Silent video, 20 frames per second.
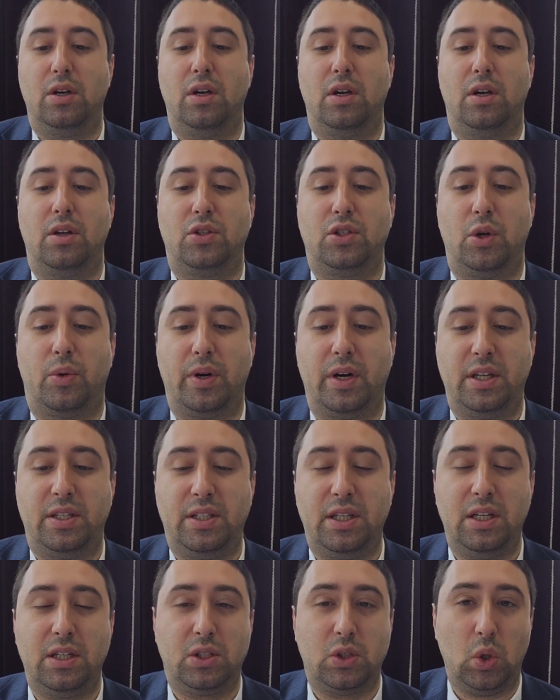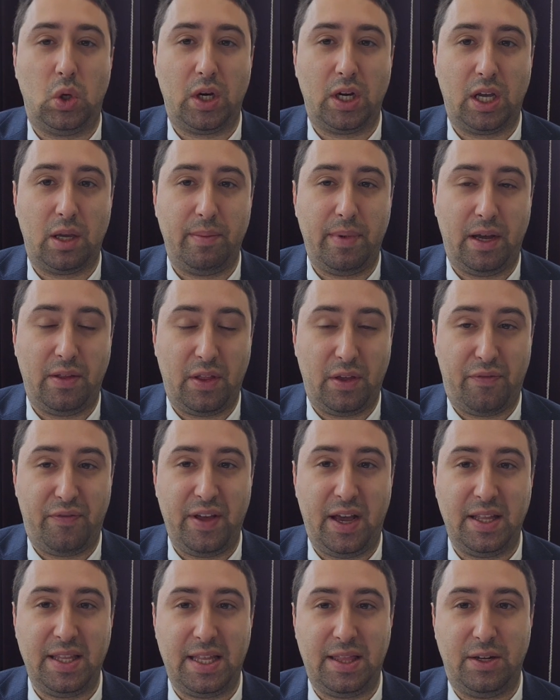So we're going to see it's talking about, they
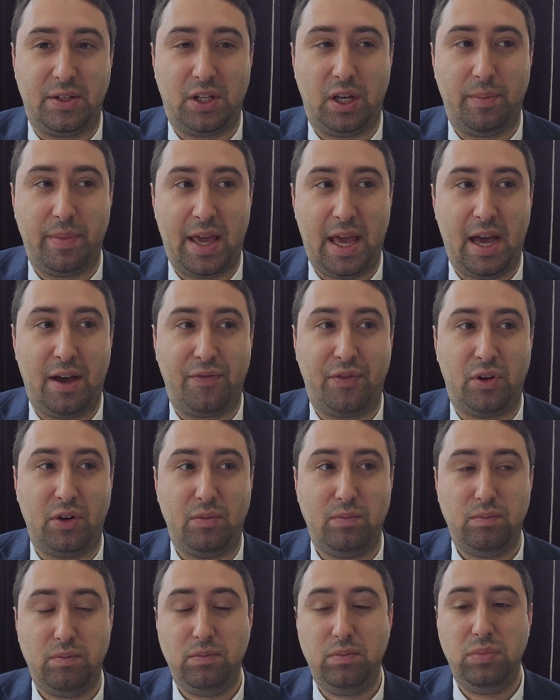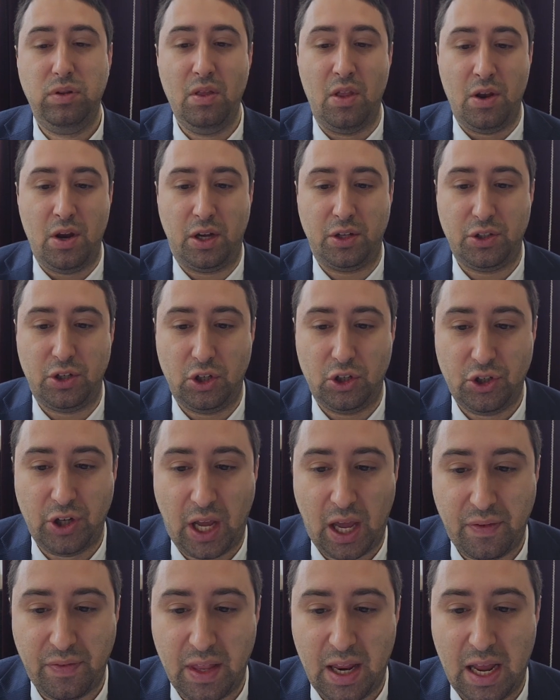found out, they're telling me after the Nazir
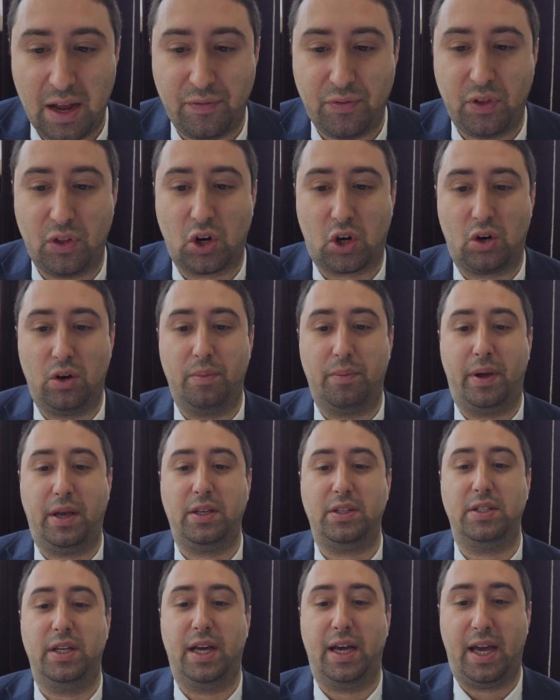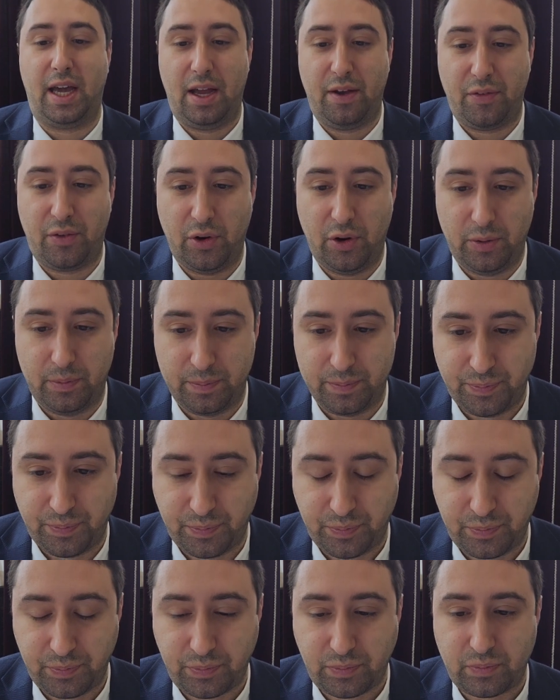shaved, and after the Korban Pesach, after
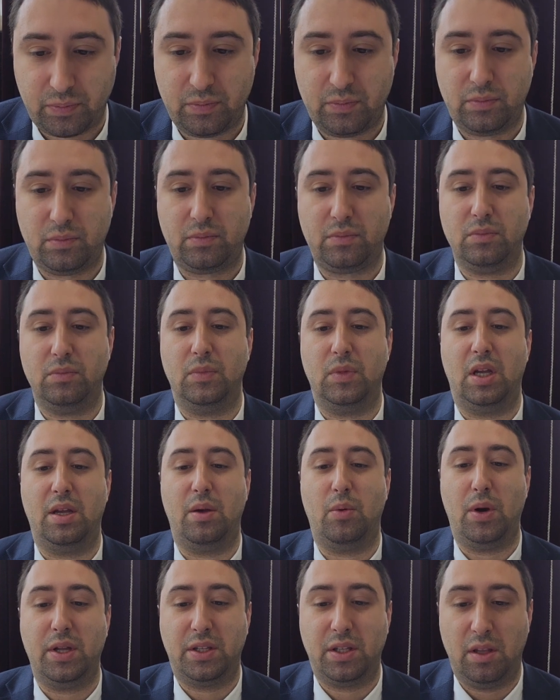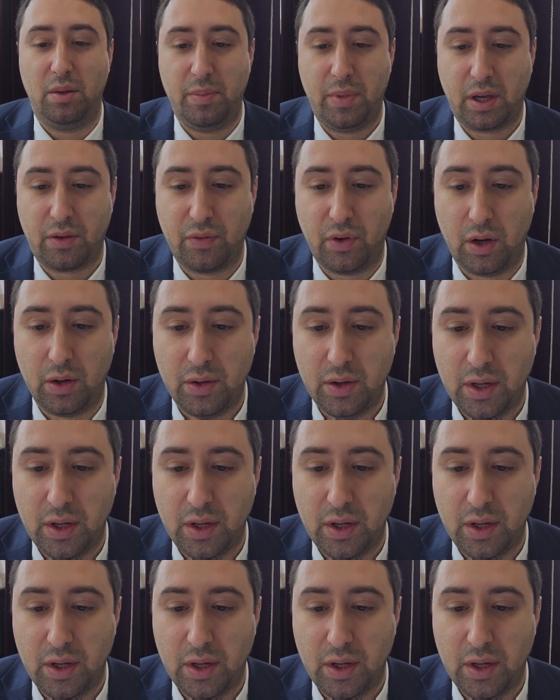he went to the mikvah.